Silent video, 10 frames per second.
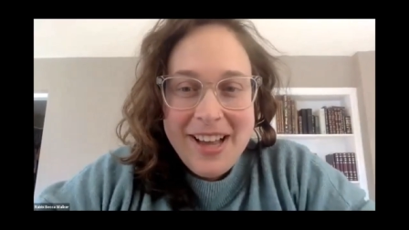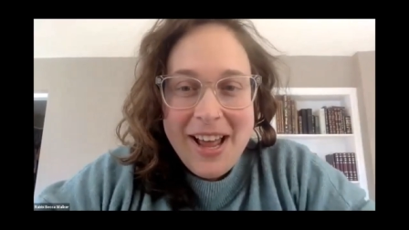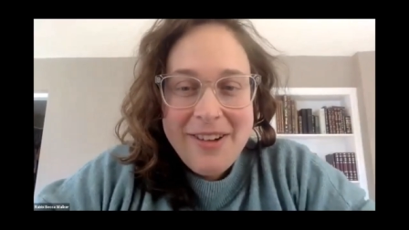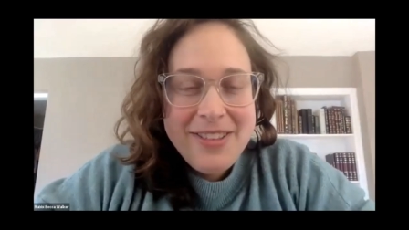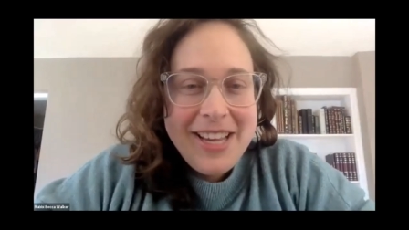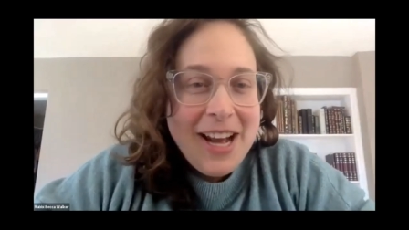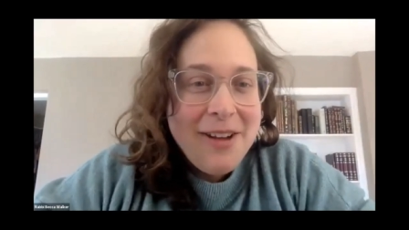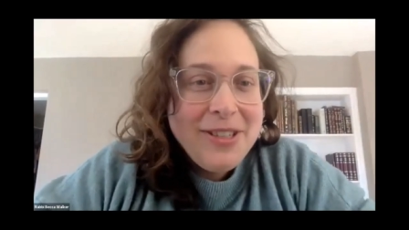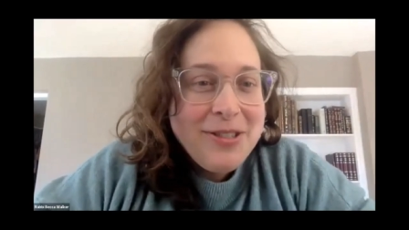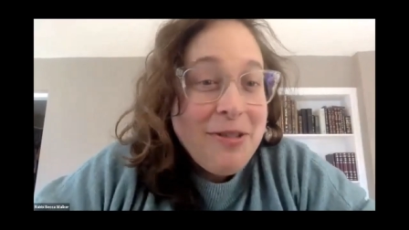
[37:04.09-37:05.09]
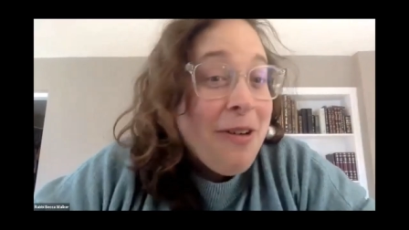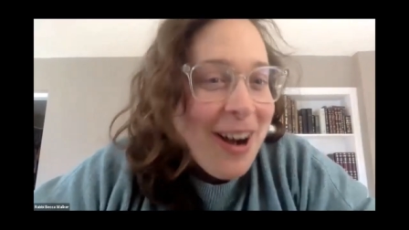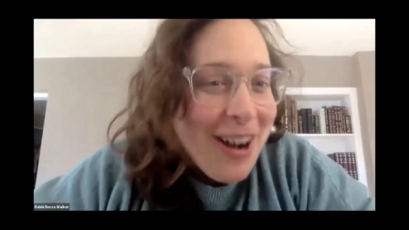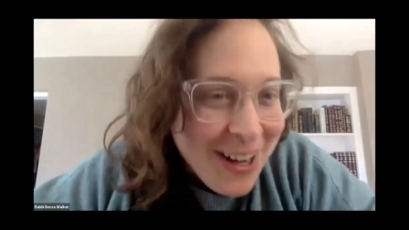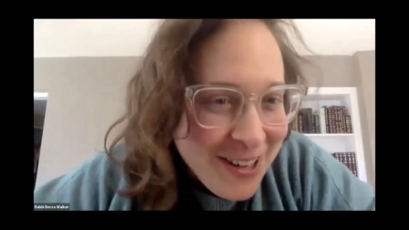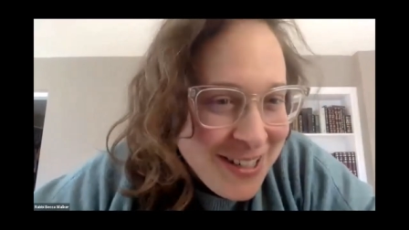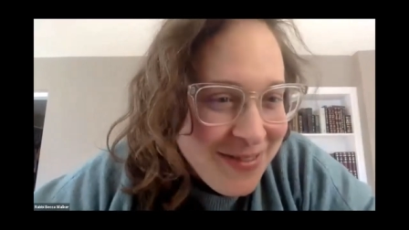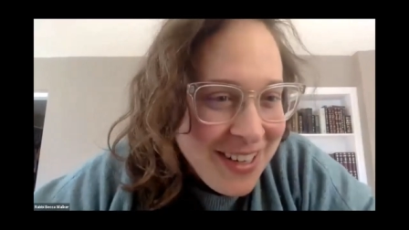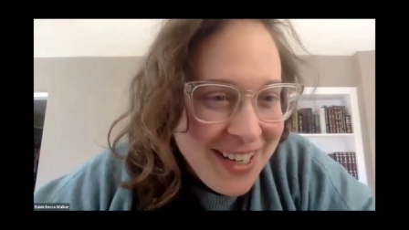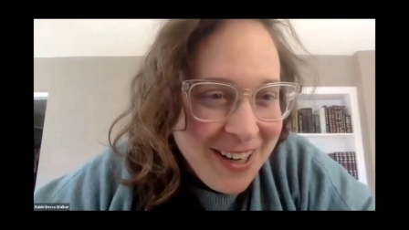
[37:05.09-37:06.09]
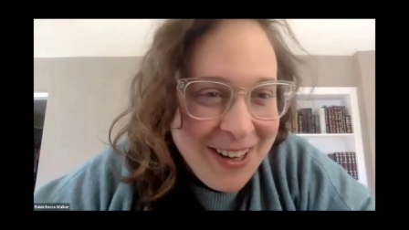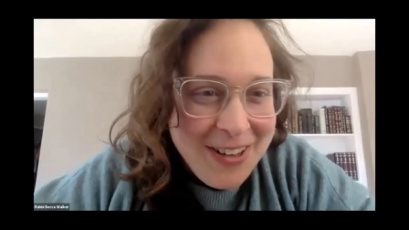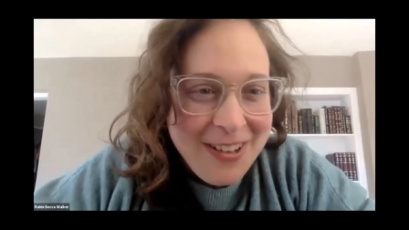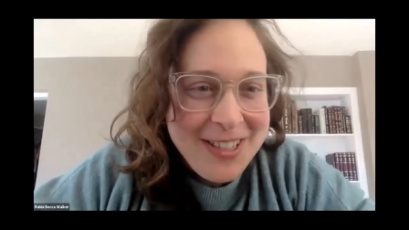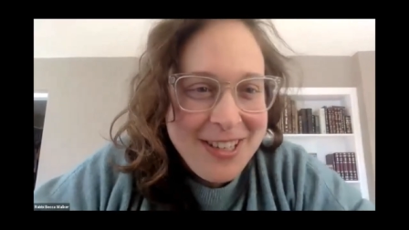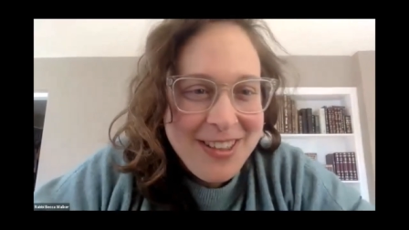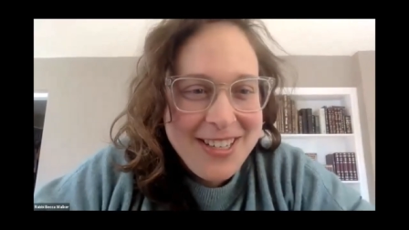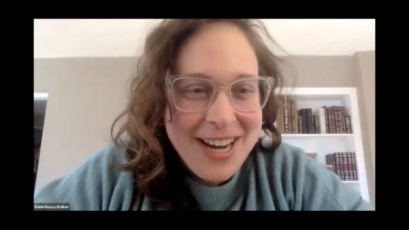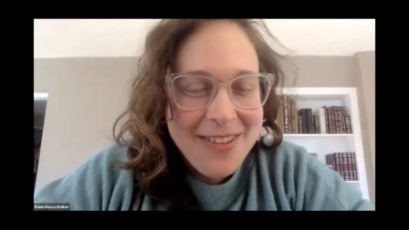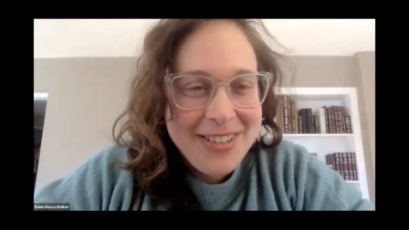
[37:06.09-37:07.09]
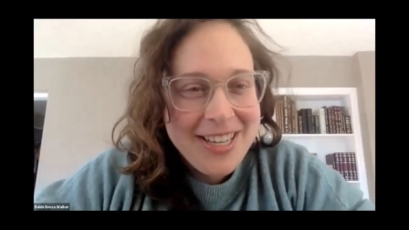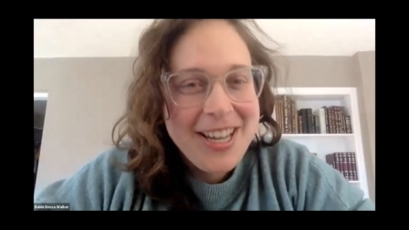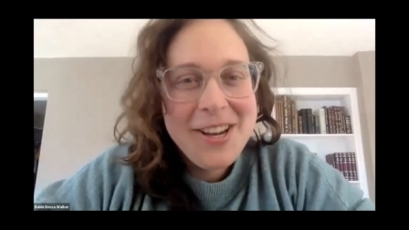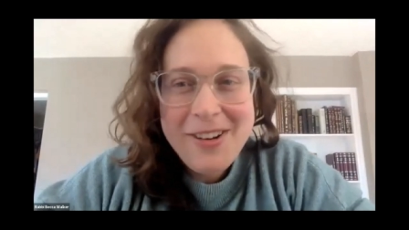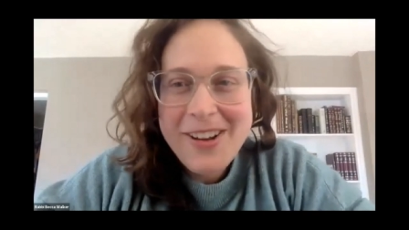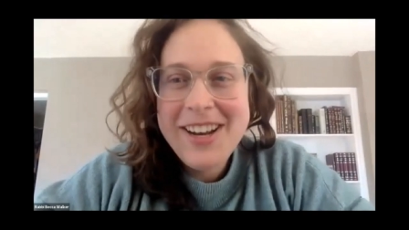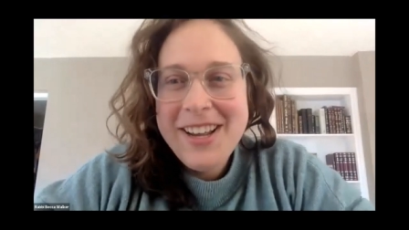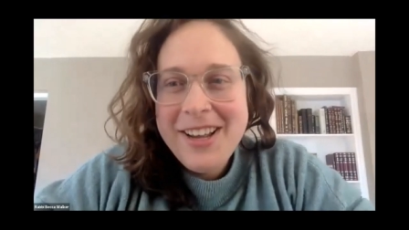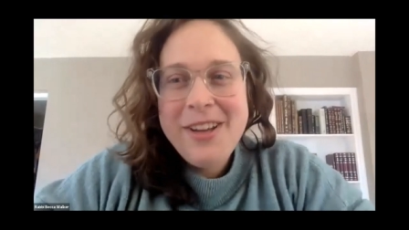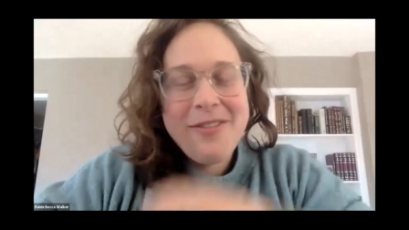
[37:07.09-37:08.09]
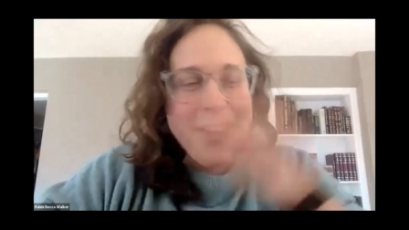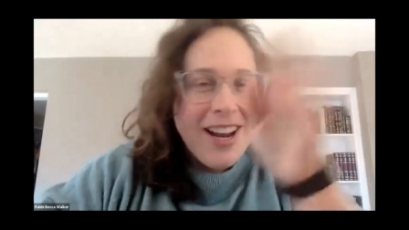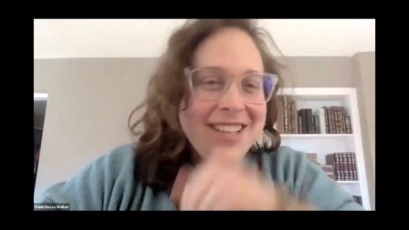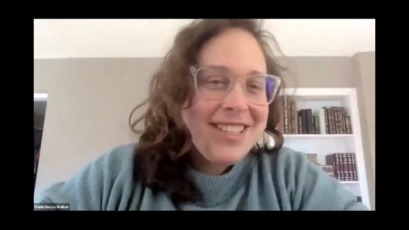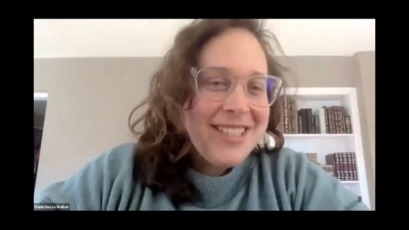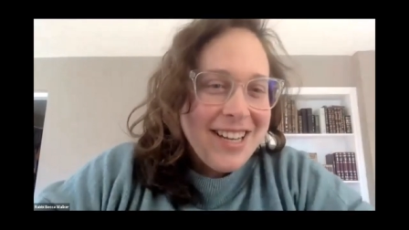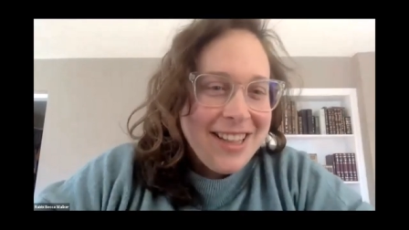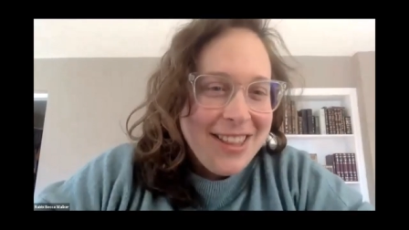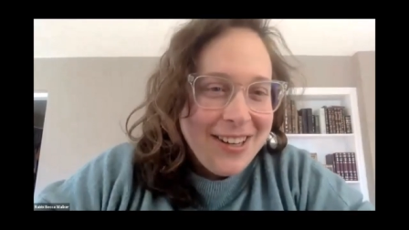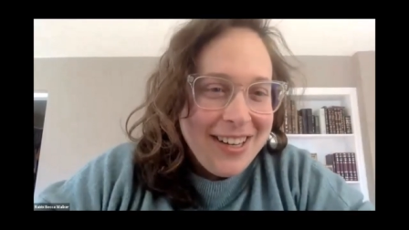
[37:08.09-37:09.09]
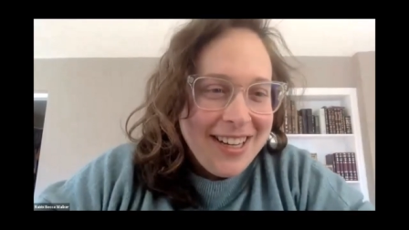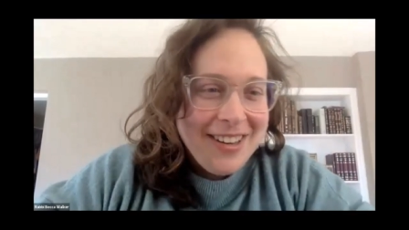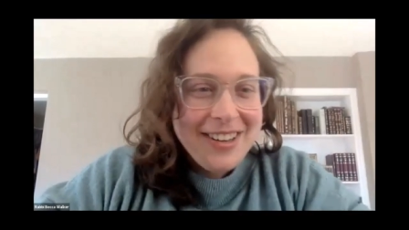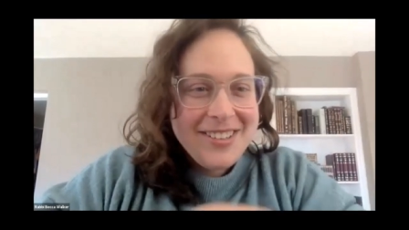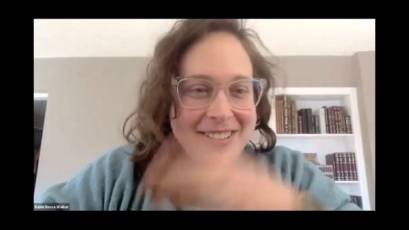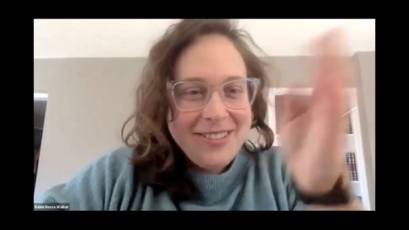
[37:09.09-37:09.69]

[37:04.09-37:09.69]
i don't think anyone's requiring you to be here and you all took the time to say you know what fridays at 10 30 or